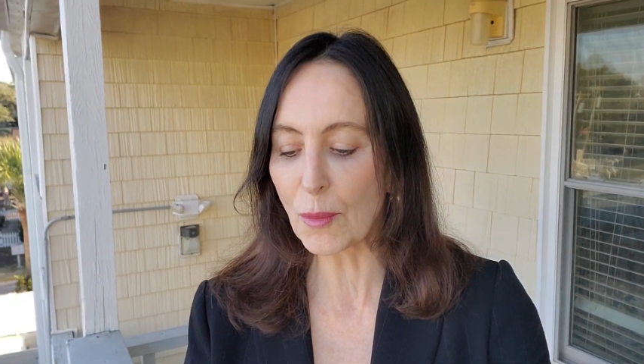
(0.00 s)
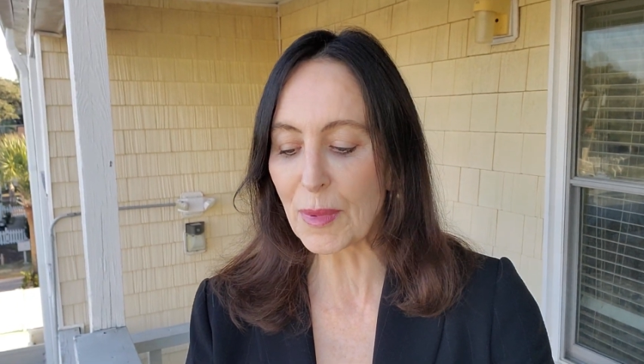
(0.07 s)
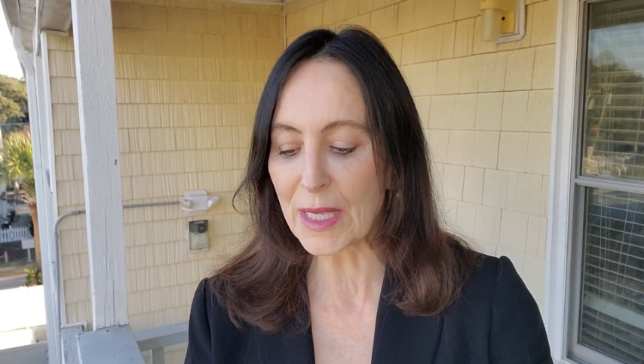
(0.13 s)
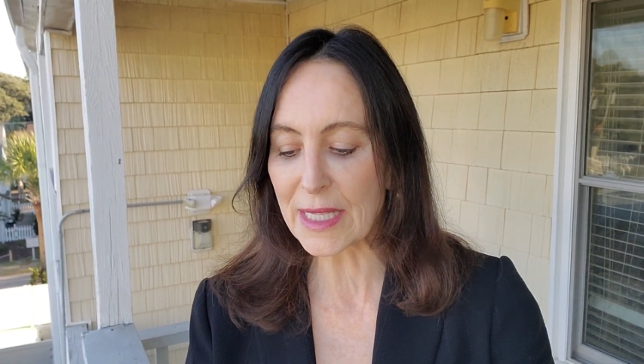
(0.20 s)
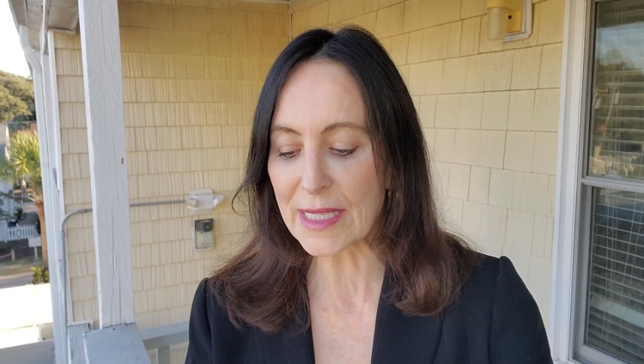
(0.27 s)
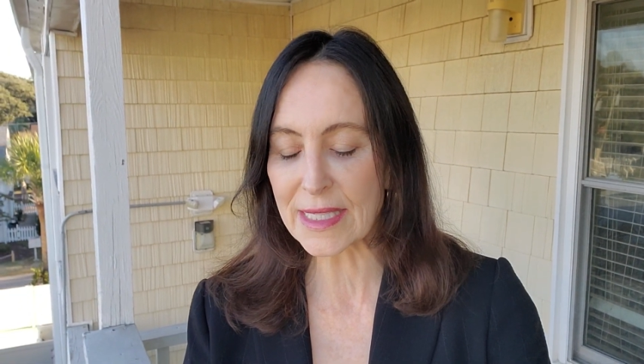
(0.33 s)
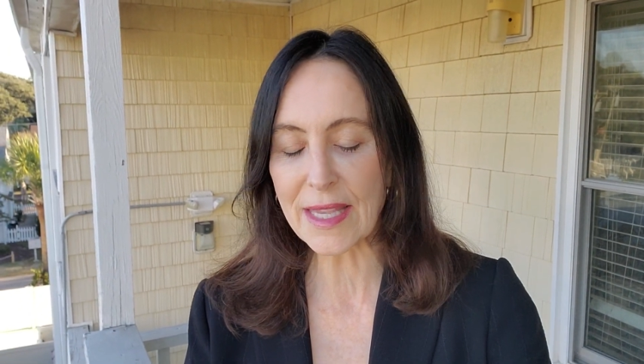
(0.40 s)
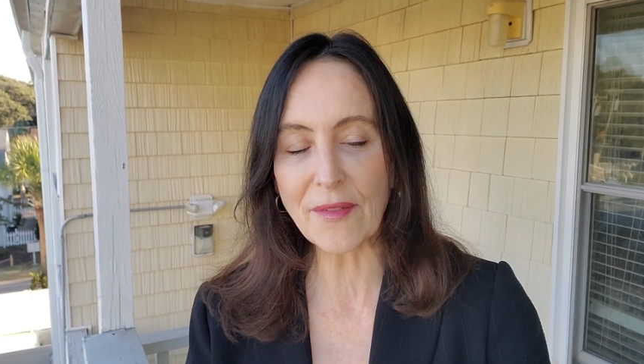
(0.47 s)

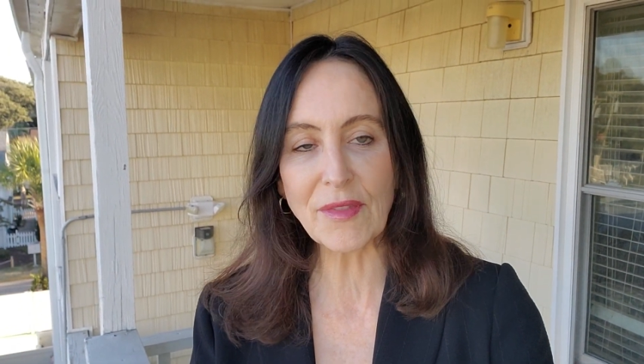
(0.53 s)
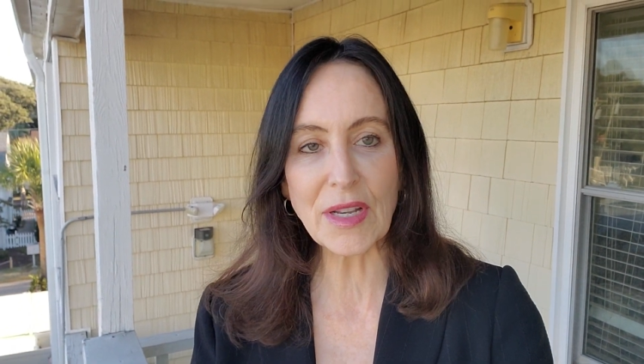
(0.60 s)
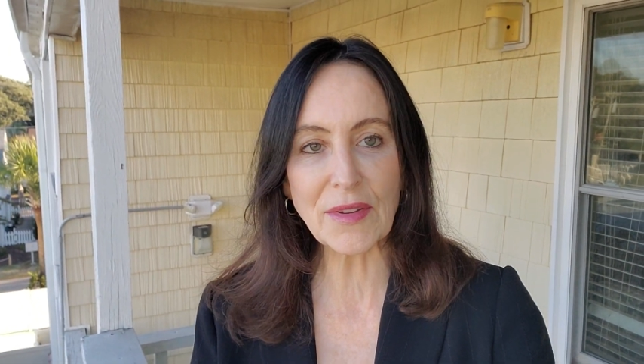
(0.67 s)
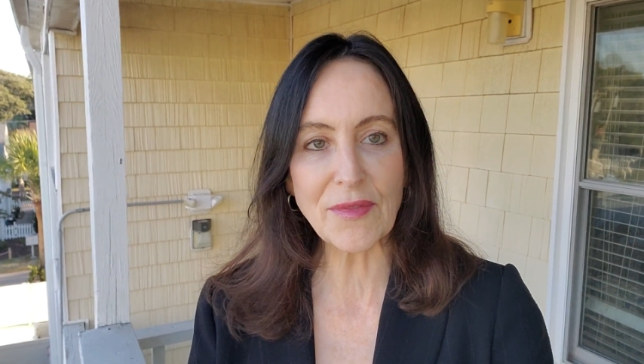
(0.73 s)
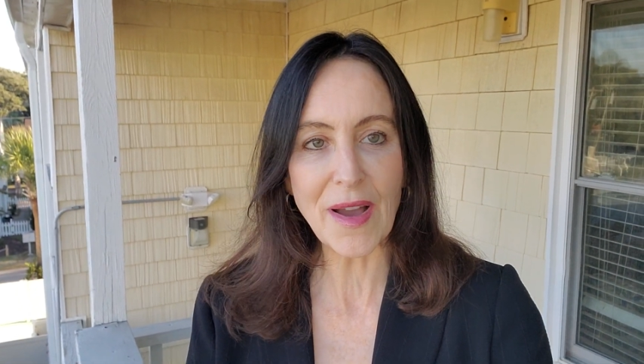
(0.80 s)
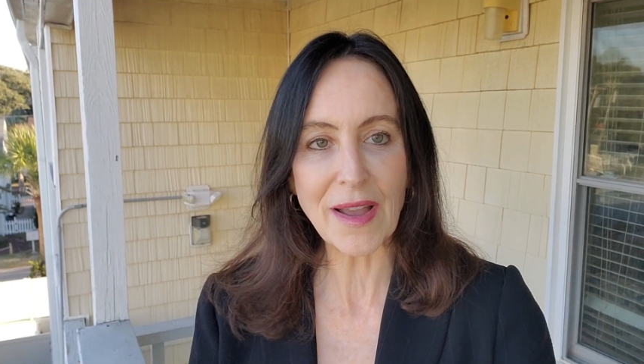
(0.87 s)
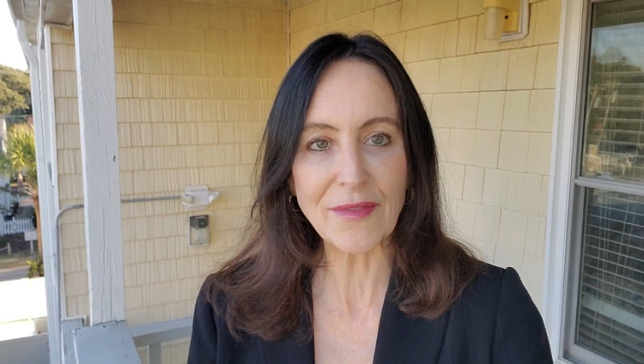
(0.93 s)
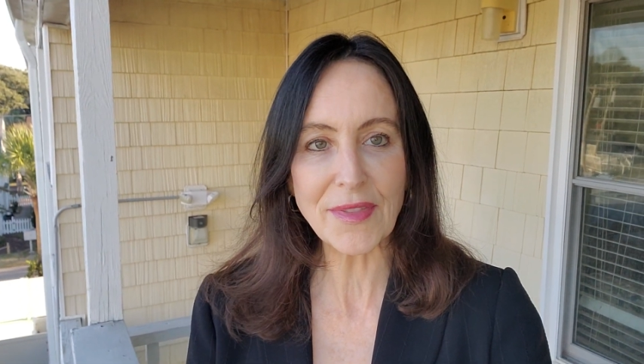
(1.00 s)
be
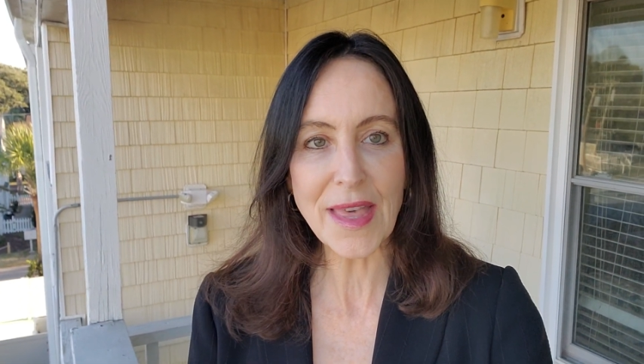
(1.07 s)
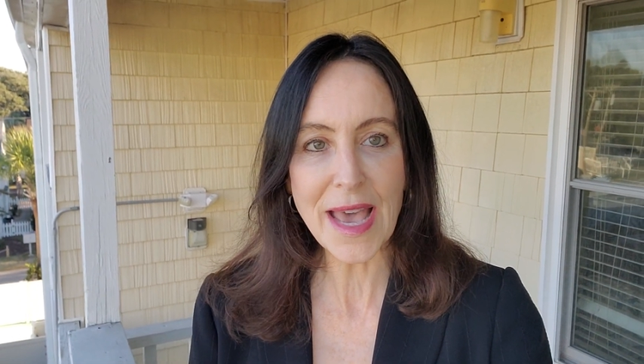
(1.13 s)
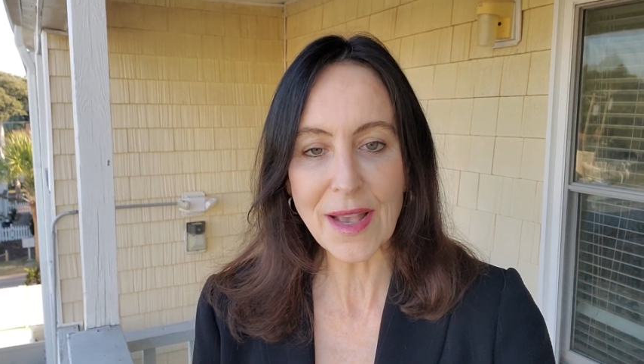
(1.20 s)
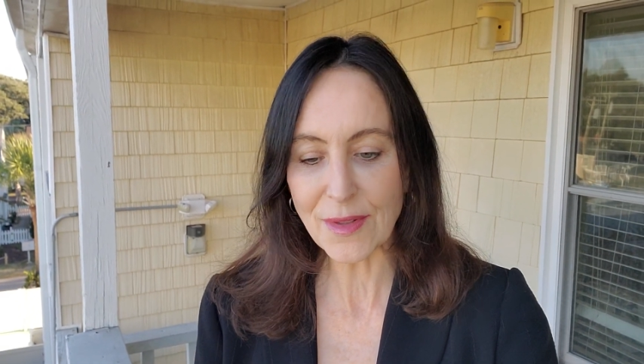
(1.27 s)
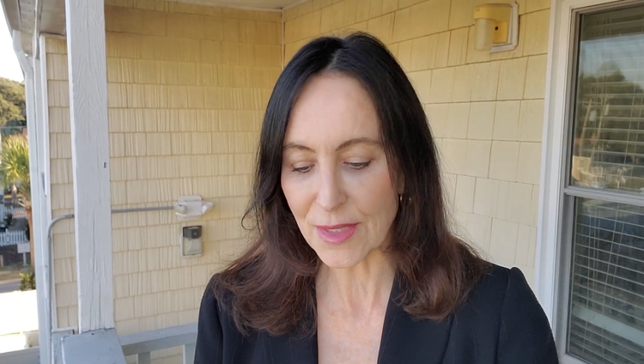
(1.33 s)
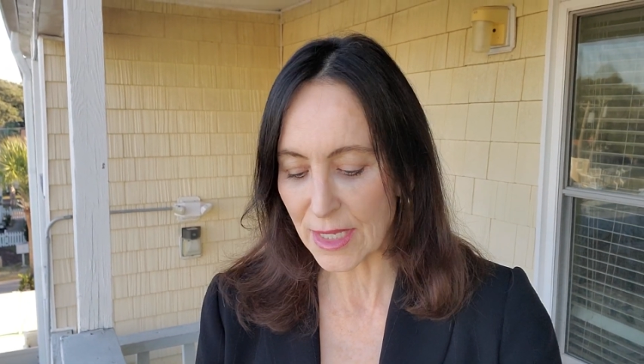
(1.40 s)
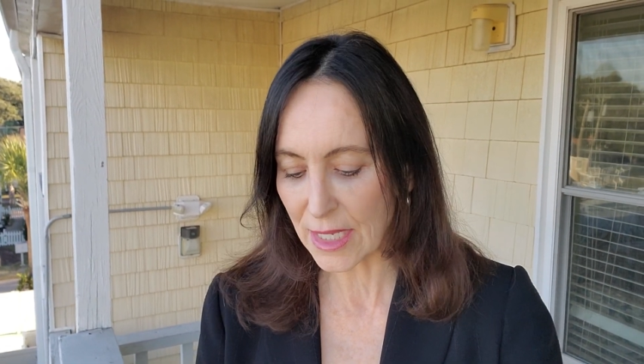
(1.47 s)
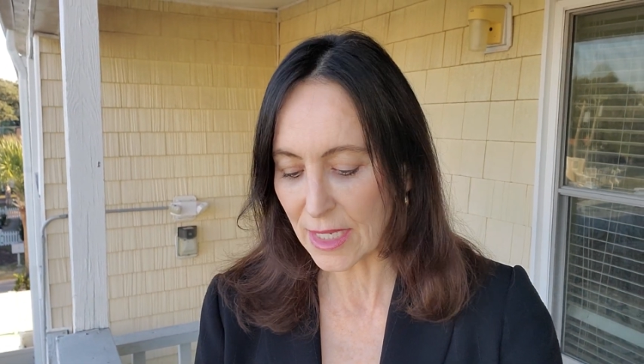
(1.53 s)

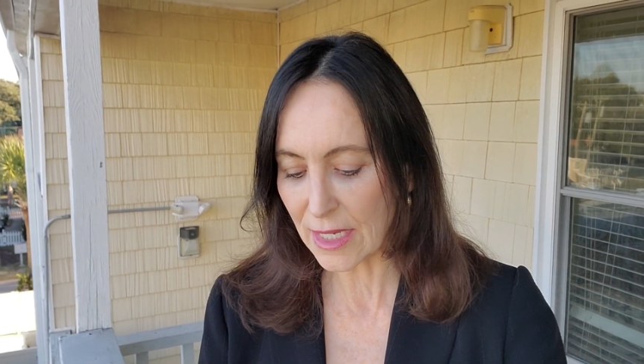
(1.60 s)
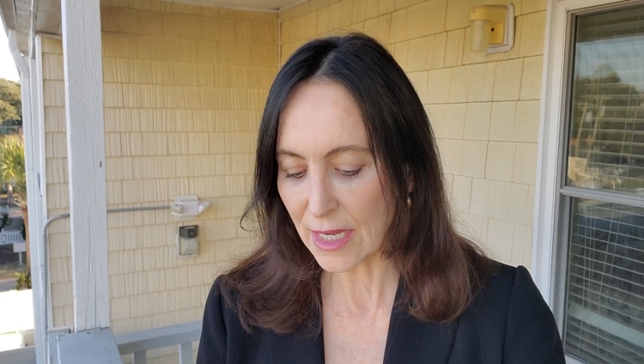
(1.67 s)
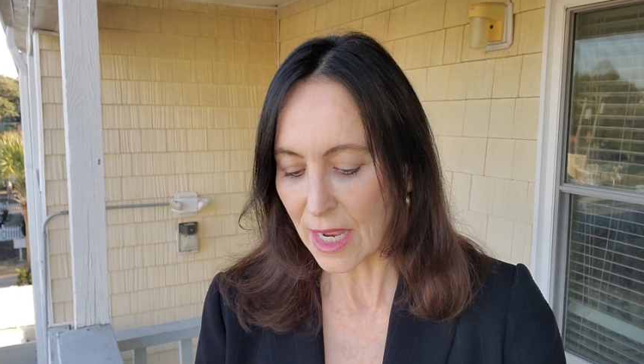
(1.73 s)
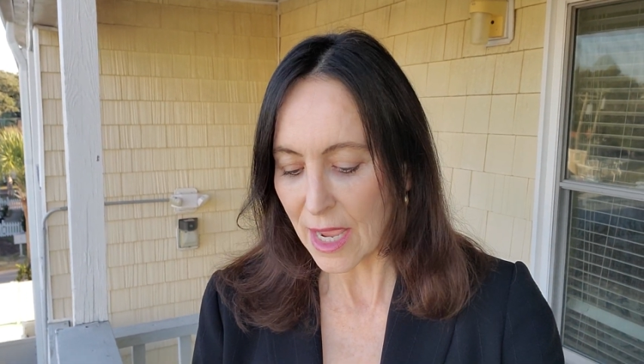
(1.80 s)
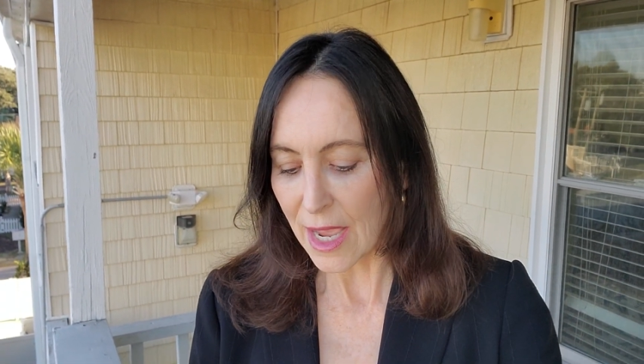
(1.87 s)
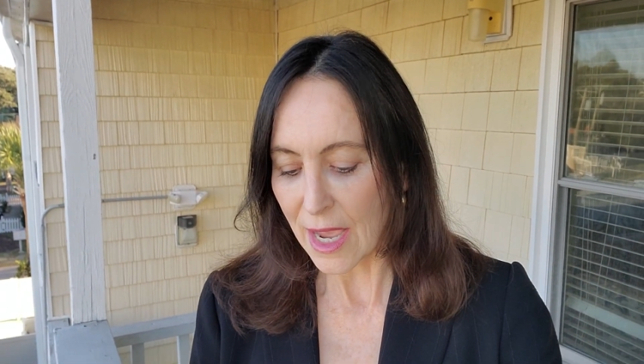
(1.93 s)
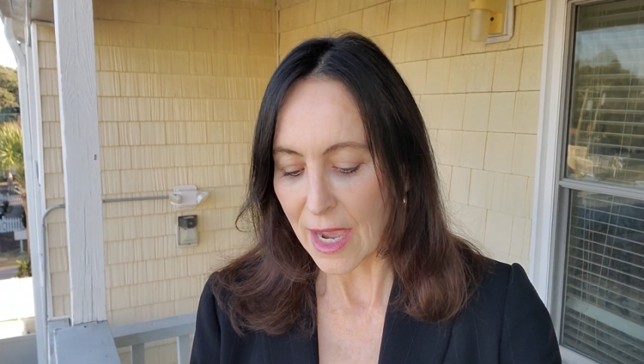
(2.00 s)
75,000.